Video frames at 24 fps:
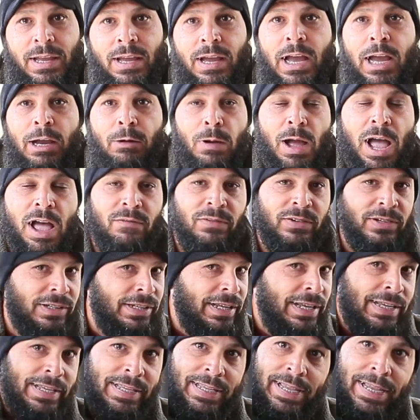I will have a
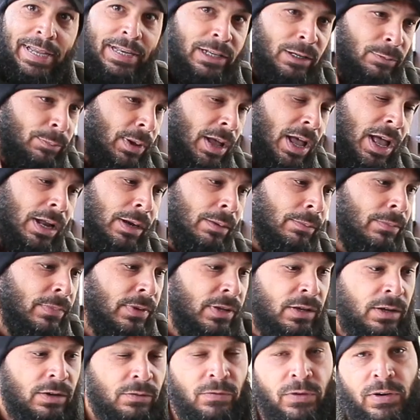link in the bottom
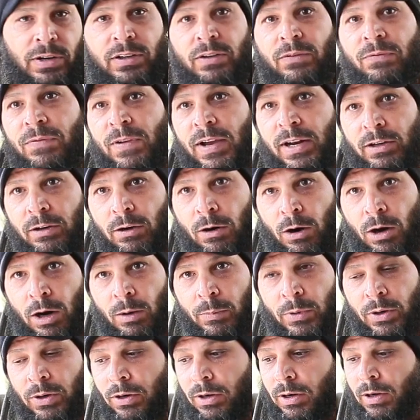for the Defender
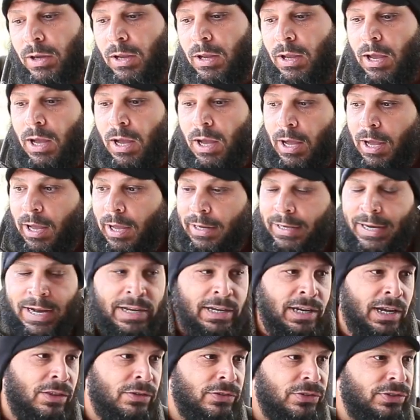armor uh, and
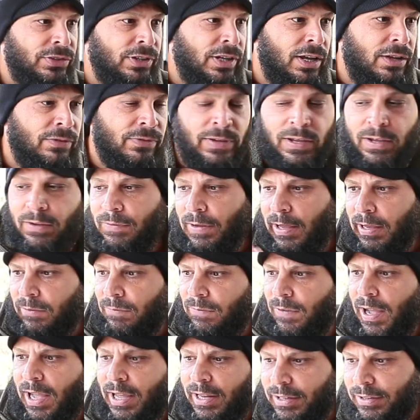any other stuff uh, if I could
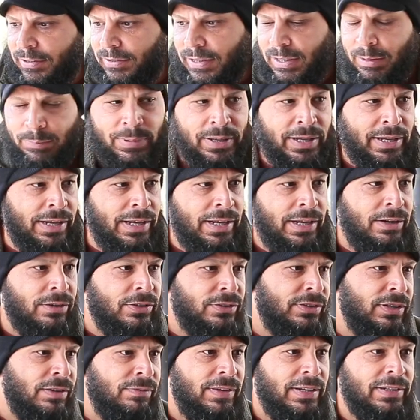find a CB or
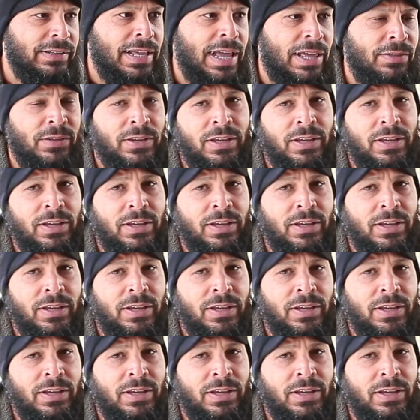stuff like that.